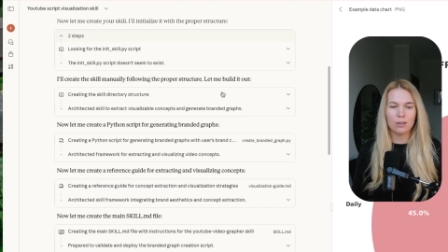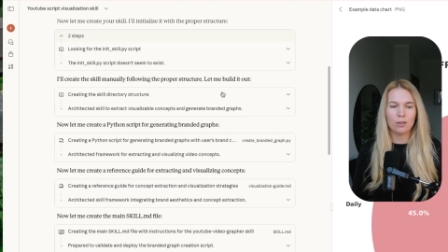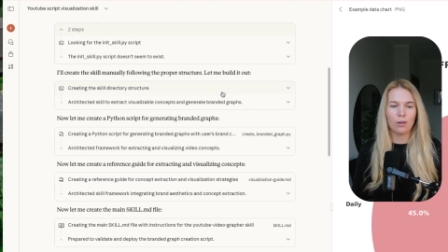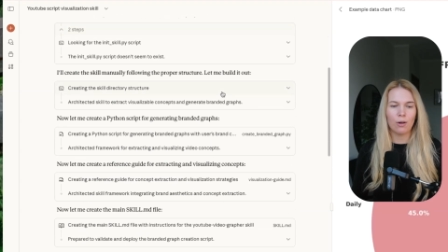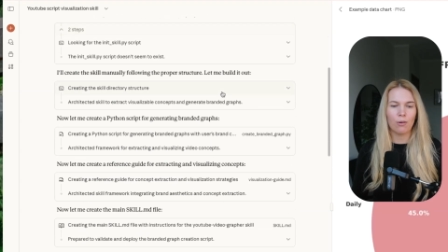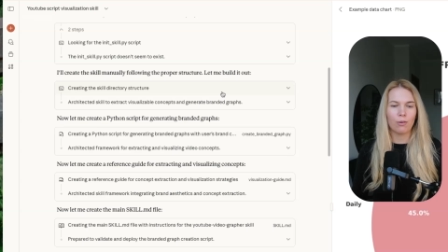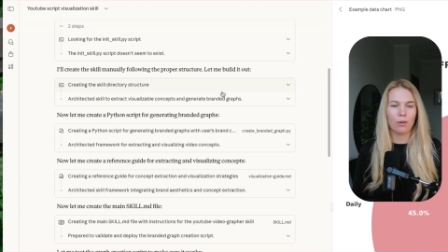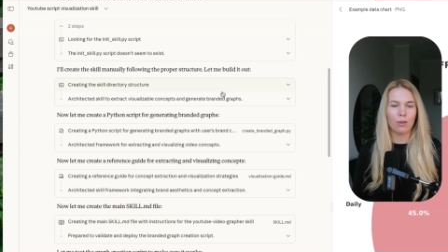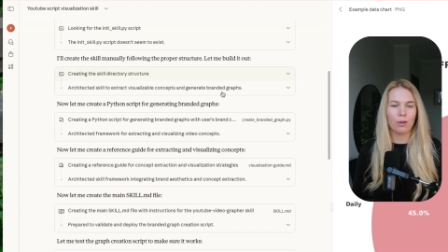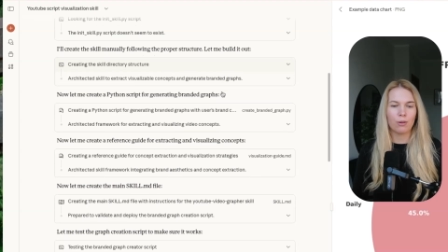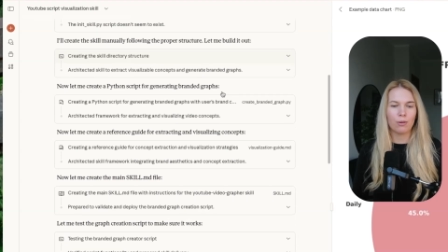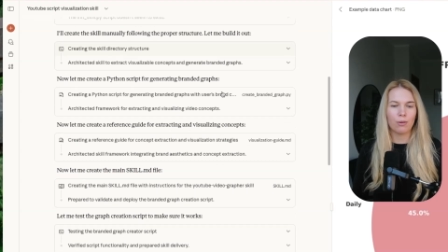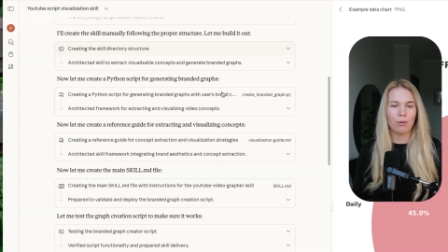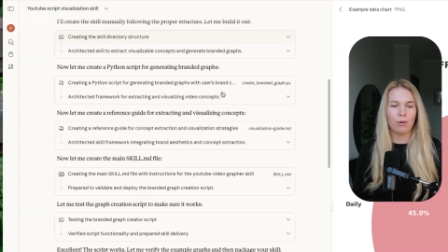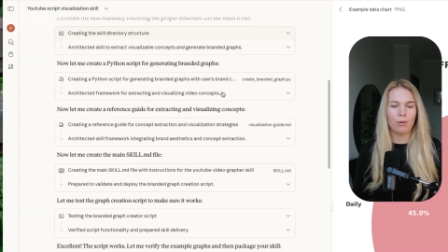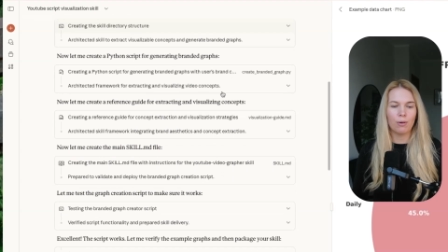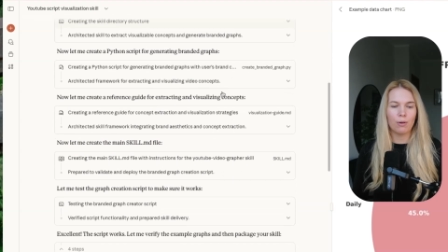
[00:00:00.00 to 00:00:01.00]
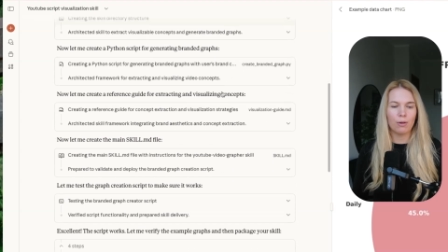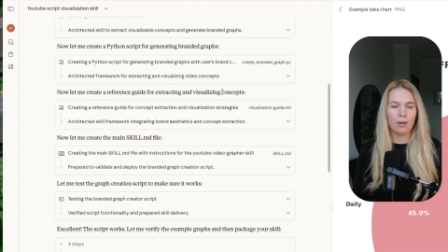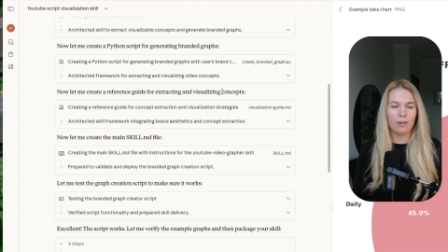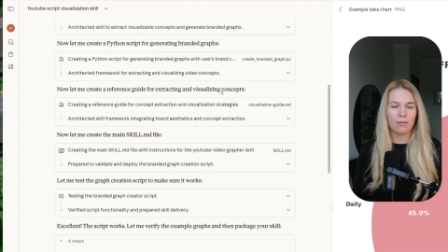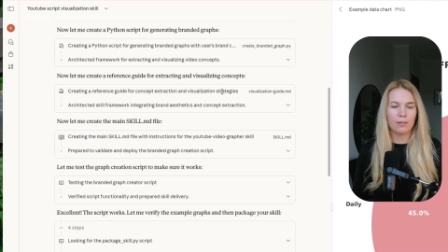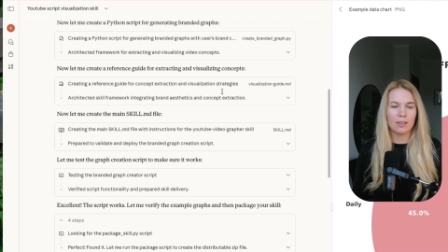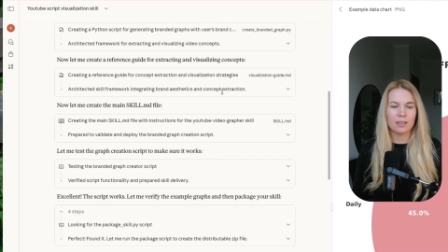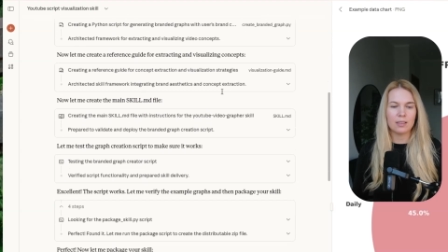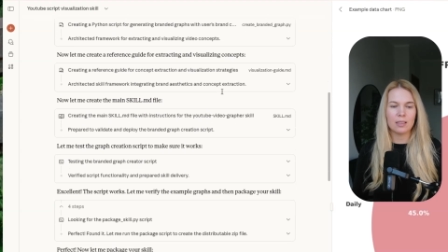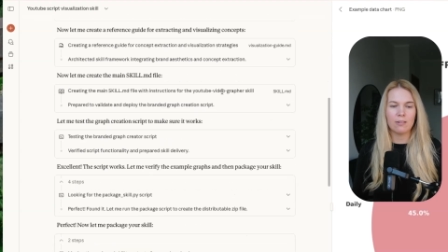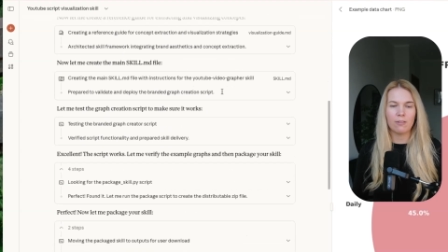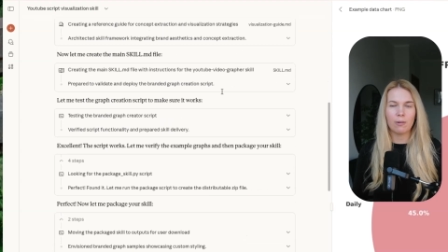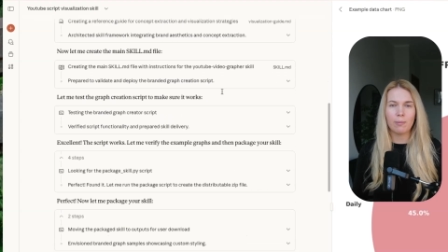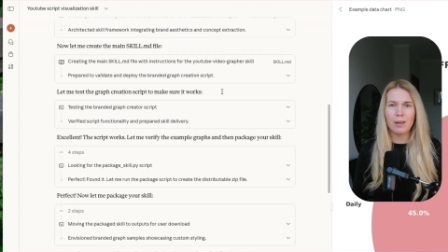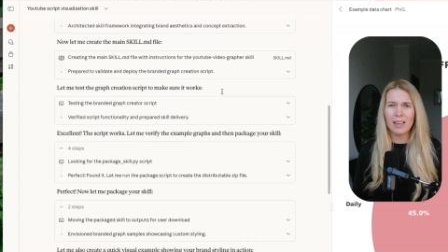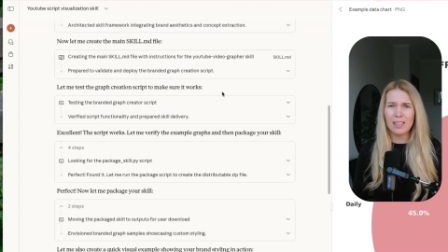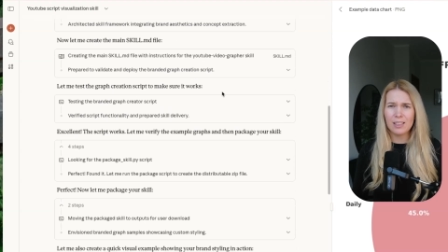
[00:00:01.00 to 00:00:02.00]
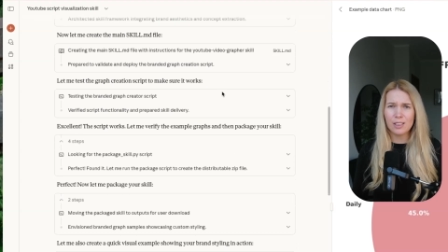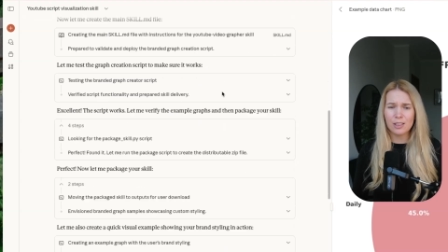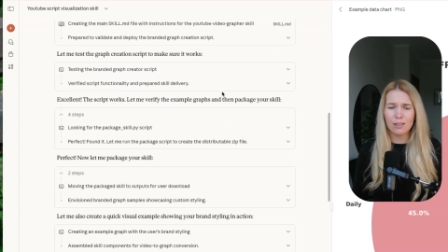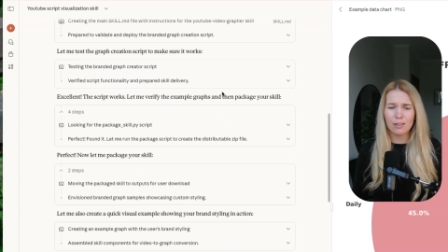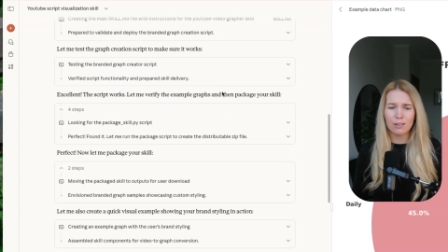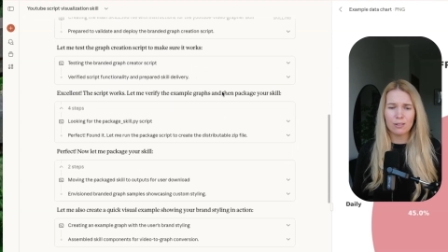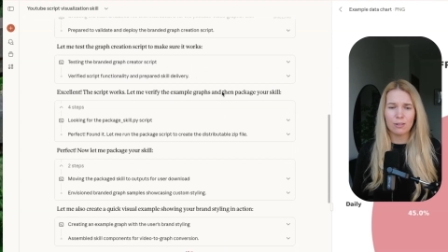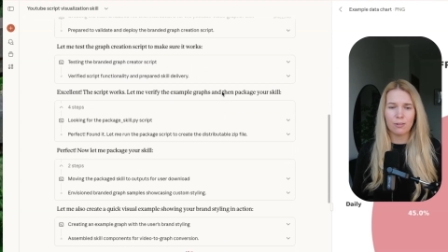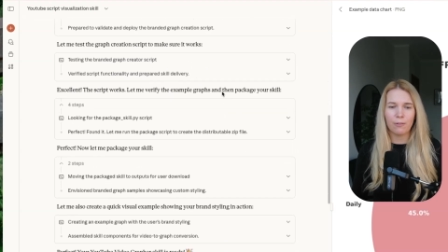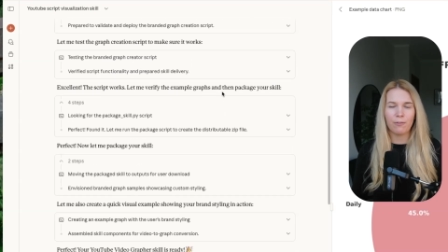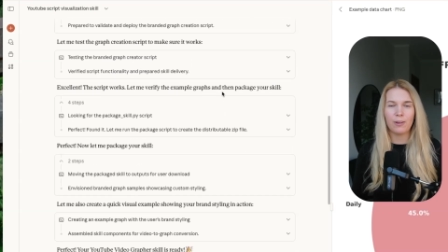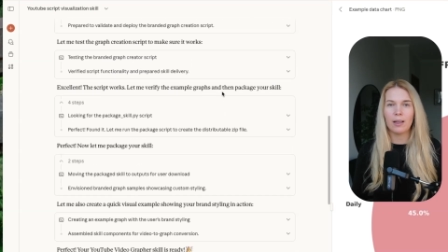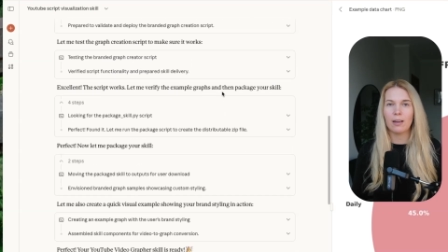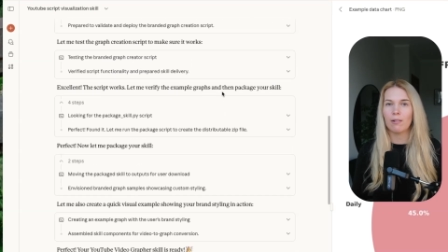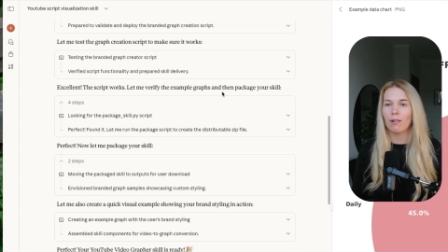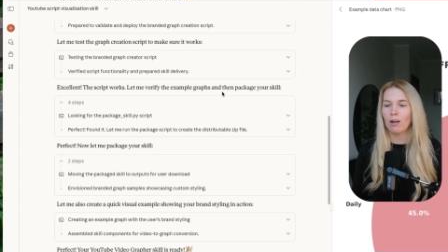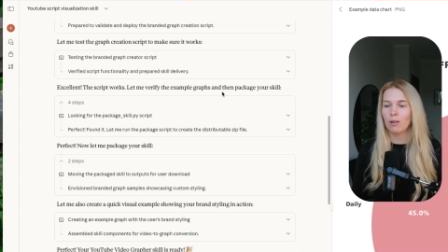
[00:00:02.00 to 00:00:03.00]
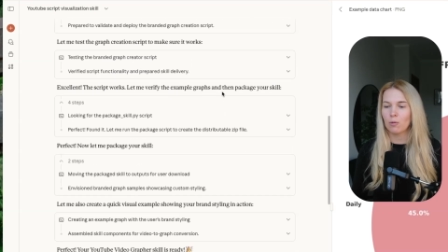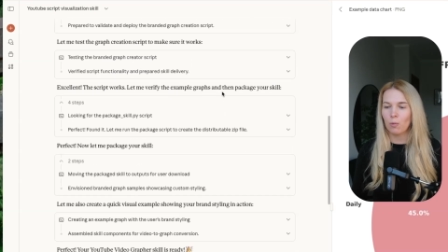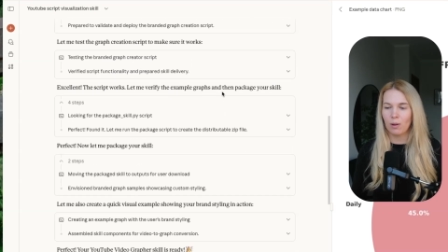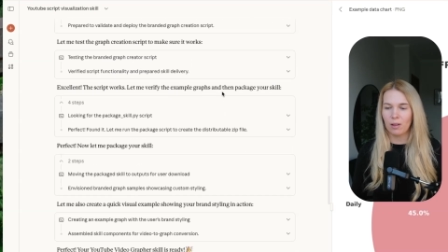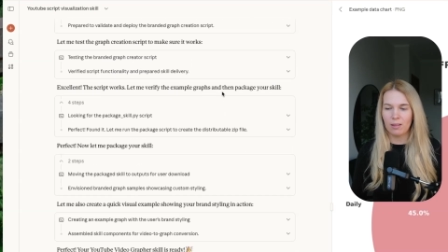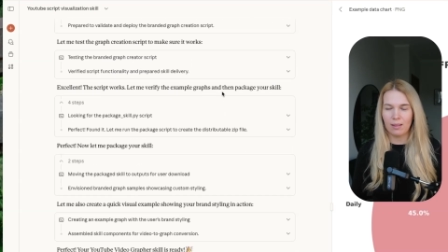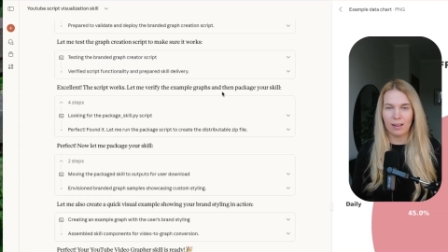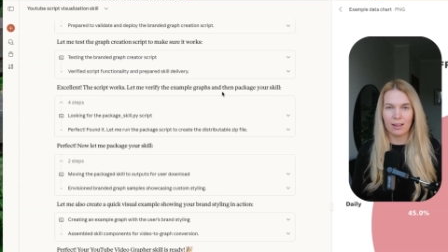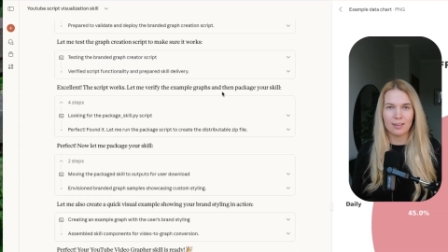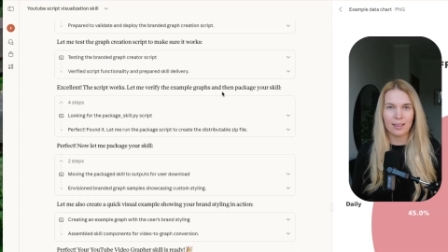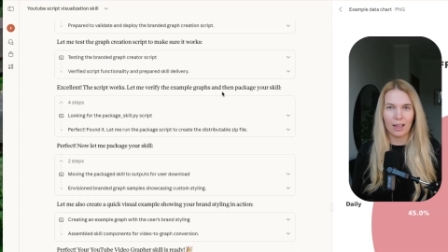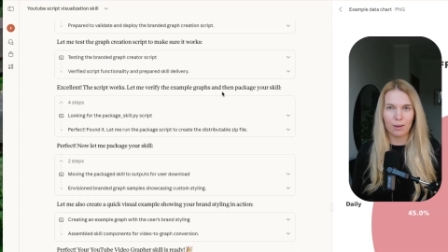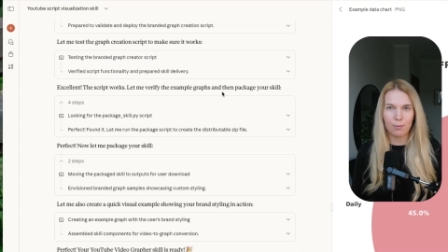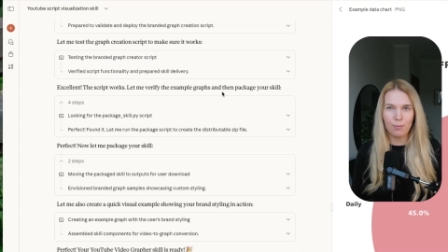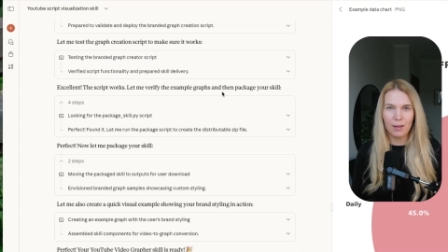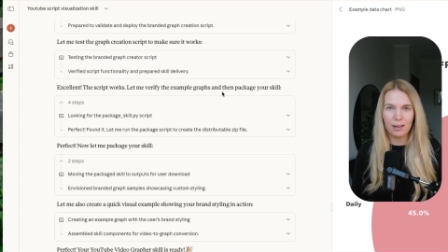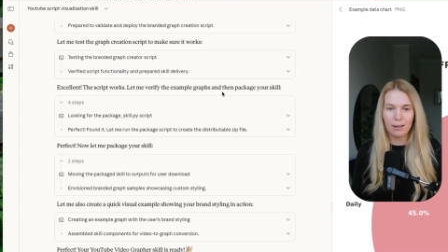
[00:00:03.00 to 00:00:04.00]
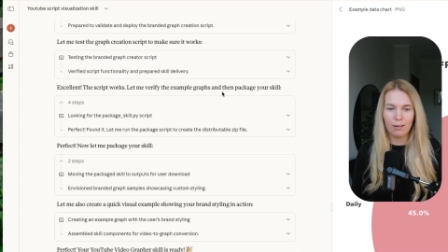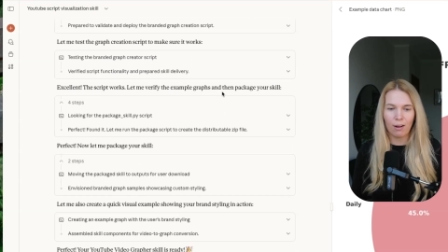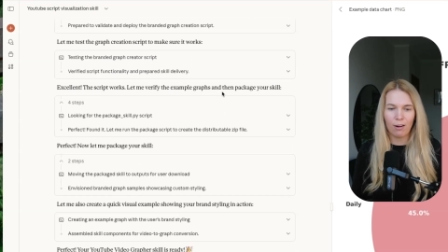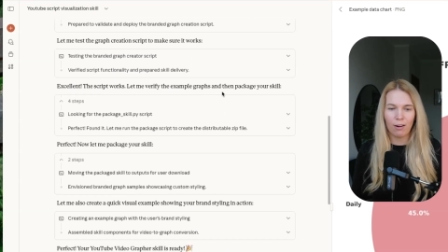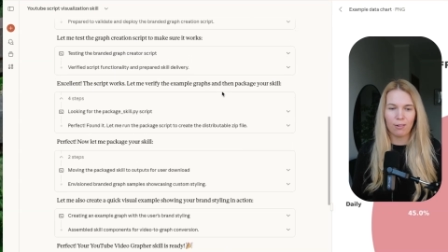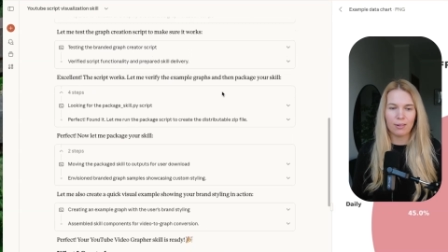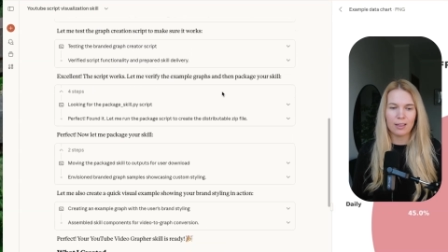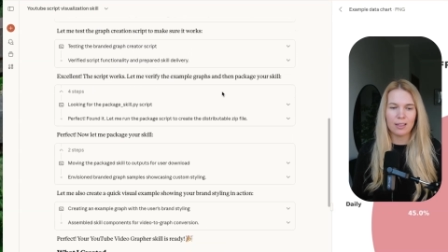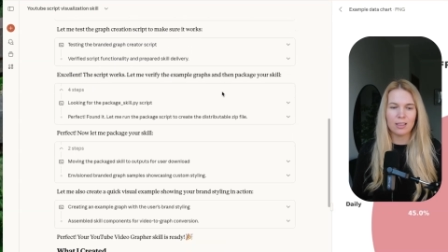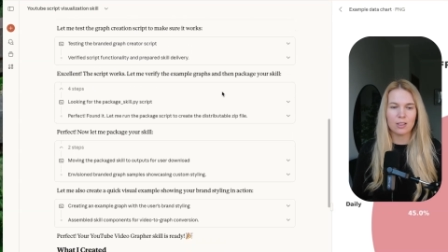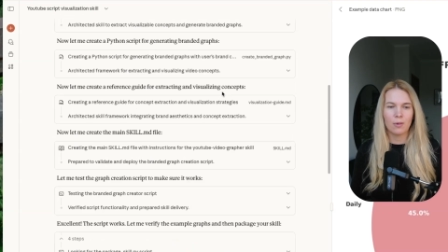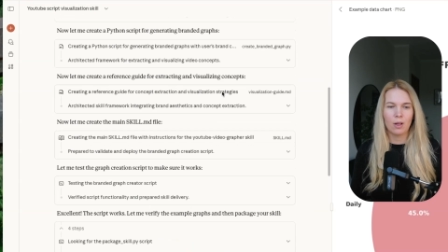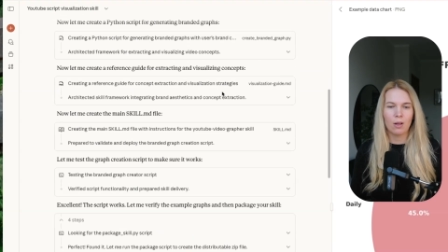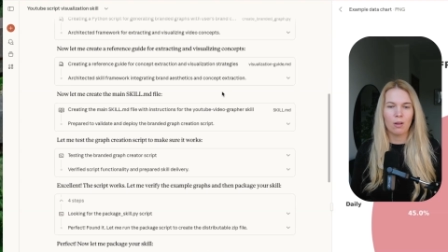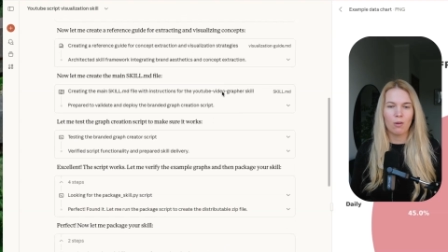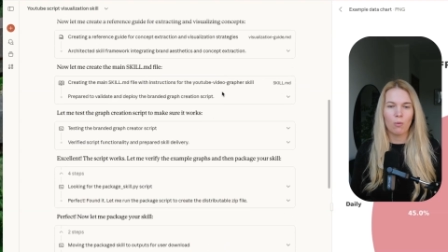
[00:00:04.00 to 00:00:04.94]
to go through all of this information to figure out what the exact pink color is